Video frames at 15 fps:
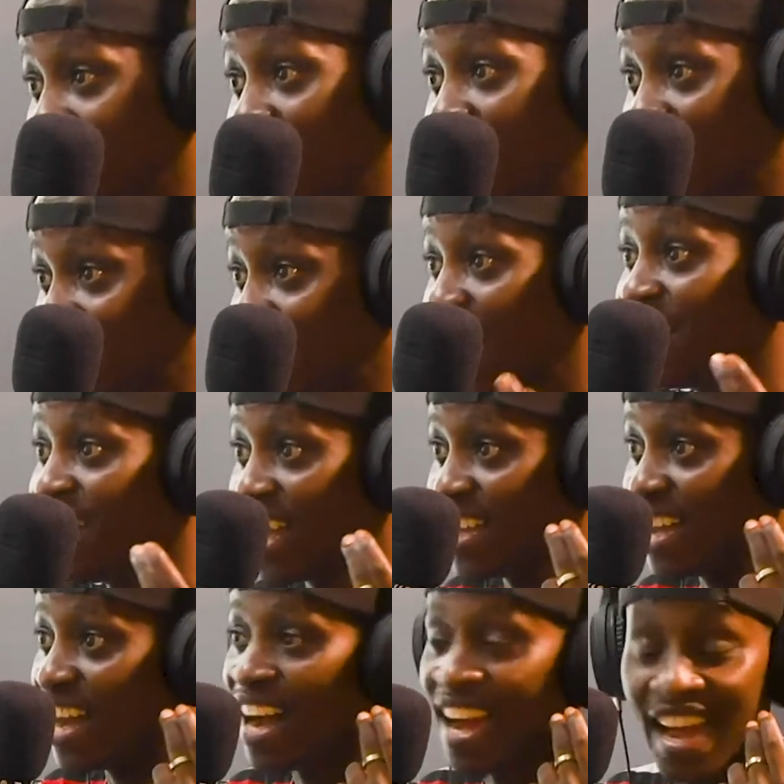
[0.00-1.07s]
I, I, oh, I,
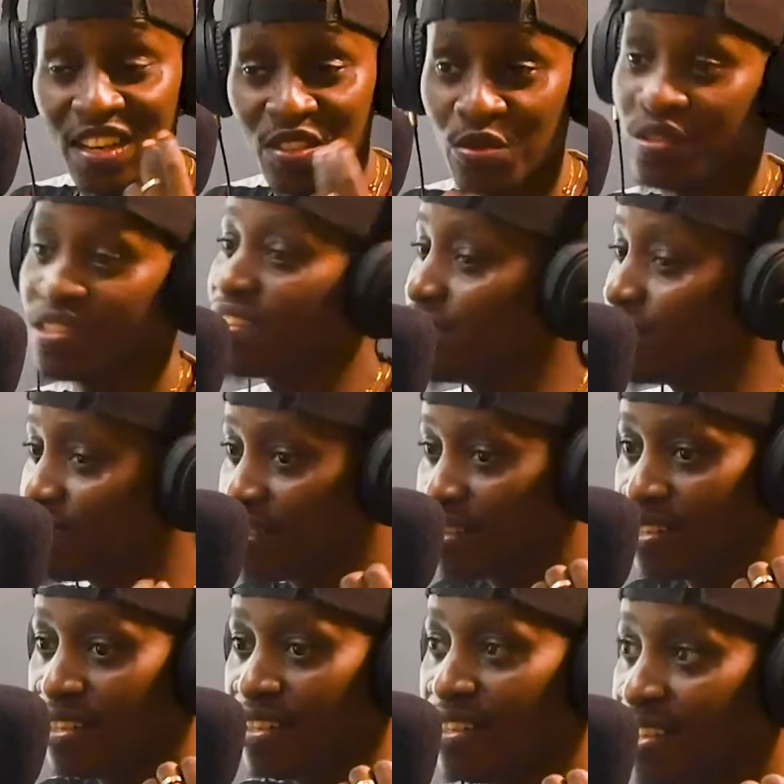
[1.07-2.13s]
I had to still
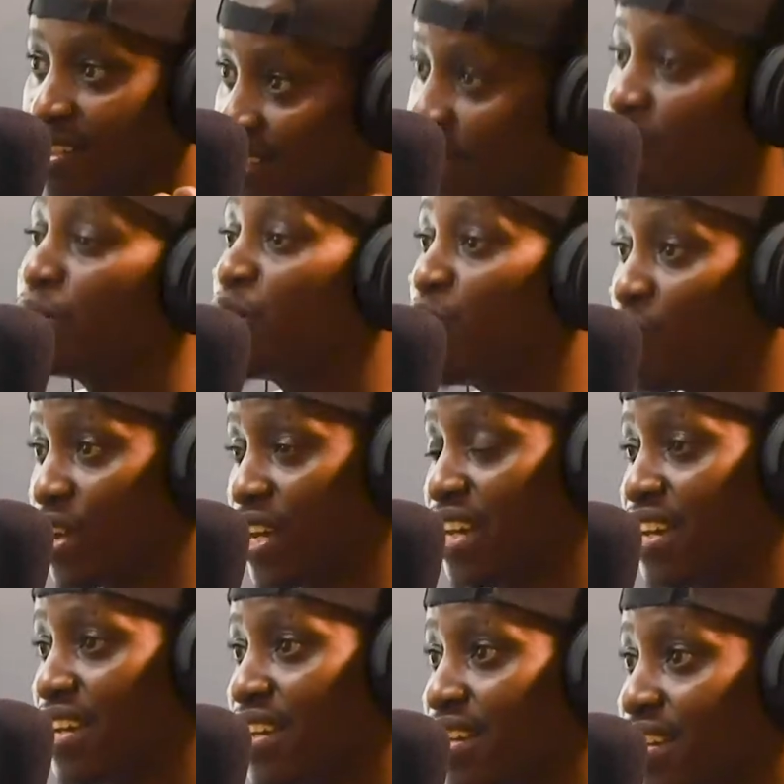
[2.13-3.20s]
keep going, mm-hmm.